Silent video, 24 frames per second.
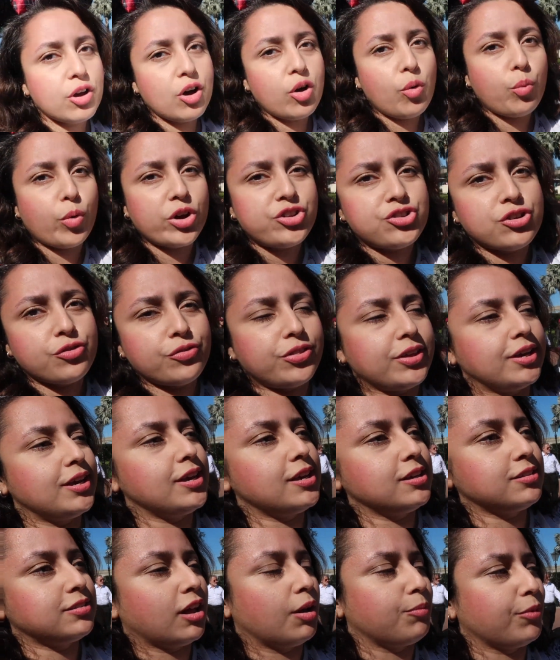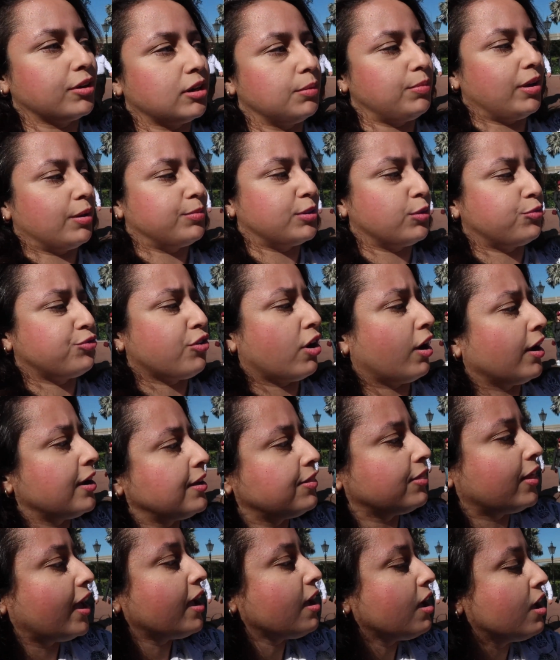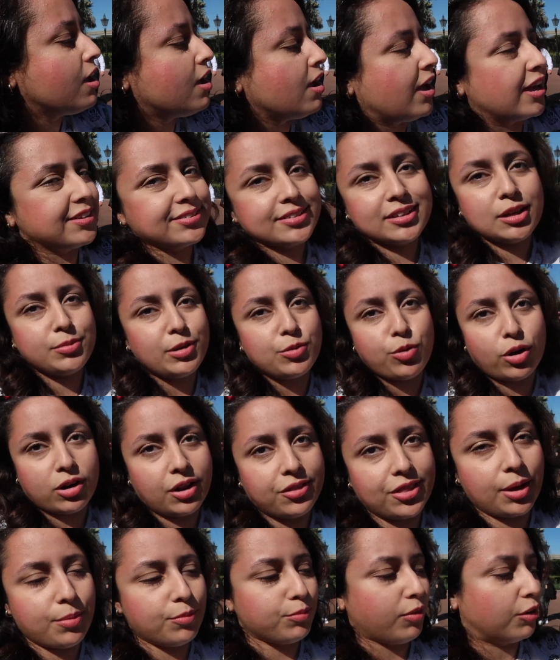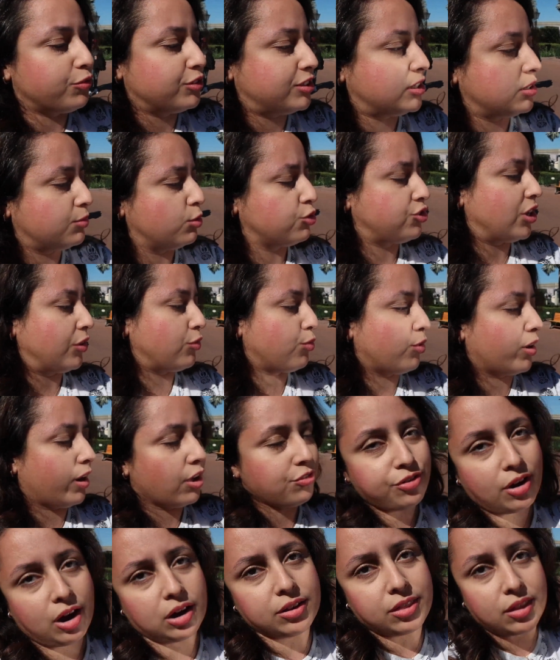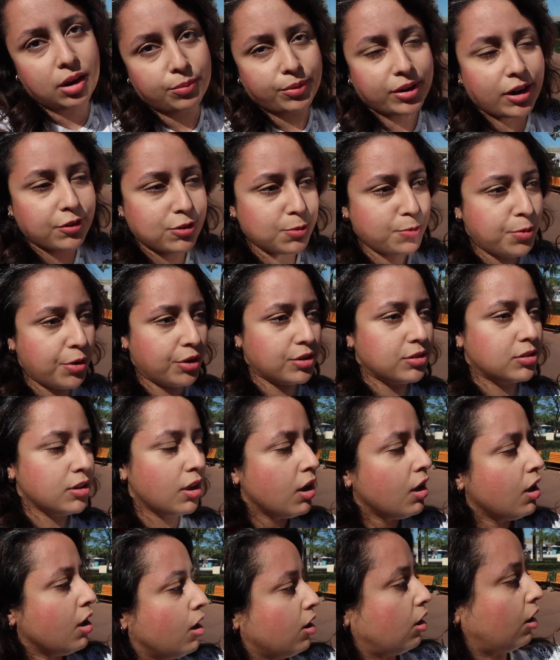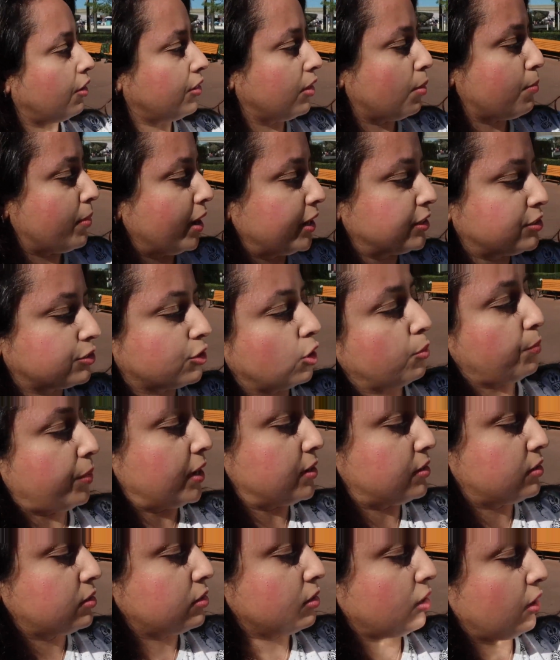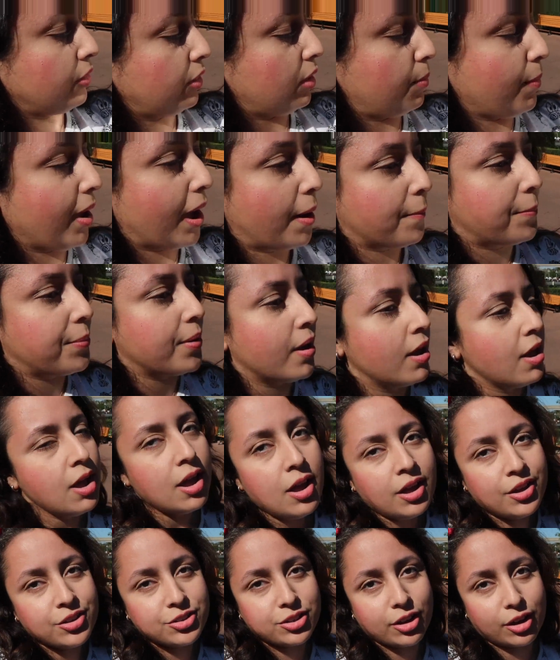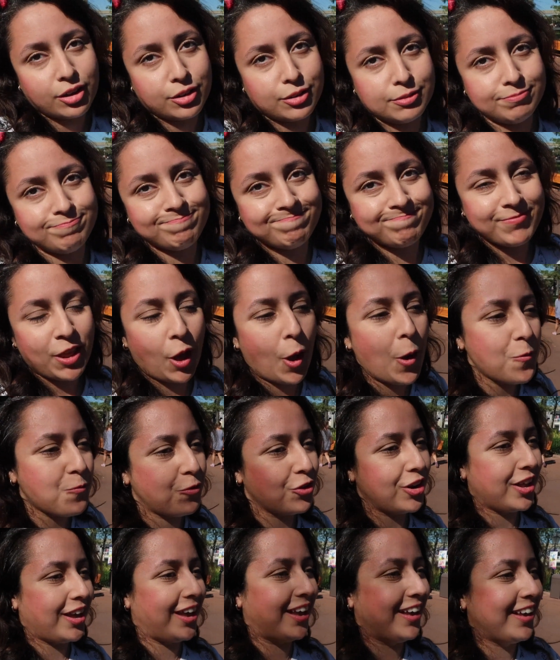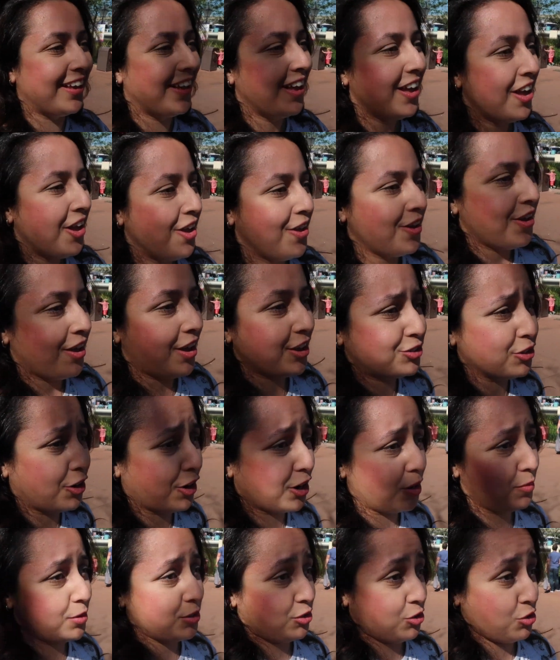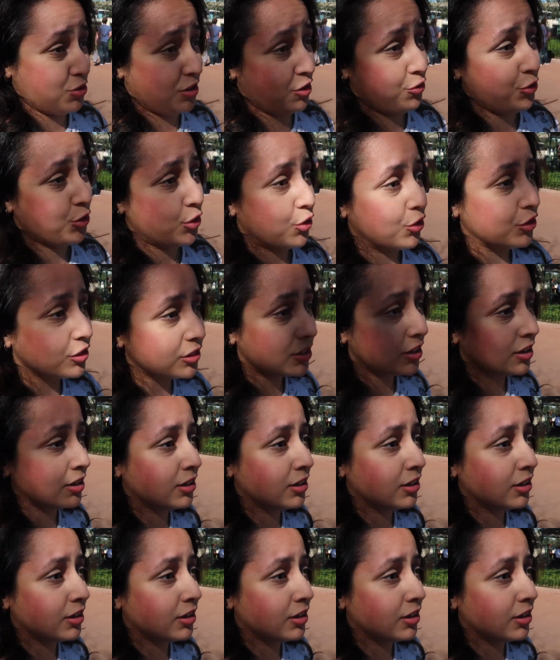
know which of these I'm going to be able to find there. It's going to be one of them, obviously whichever one I find, I'm going to have to put on the Mexico bit on the map. So hopefully it's not going to be too difficult.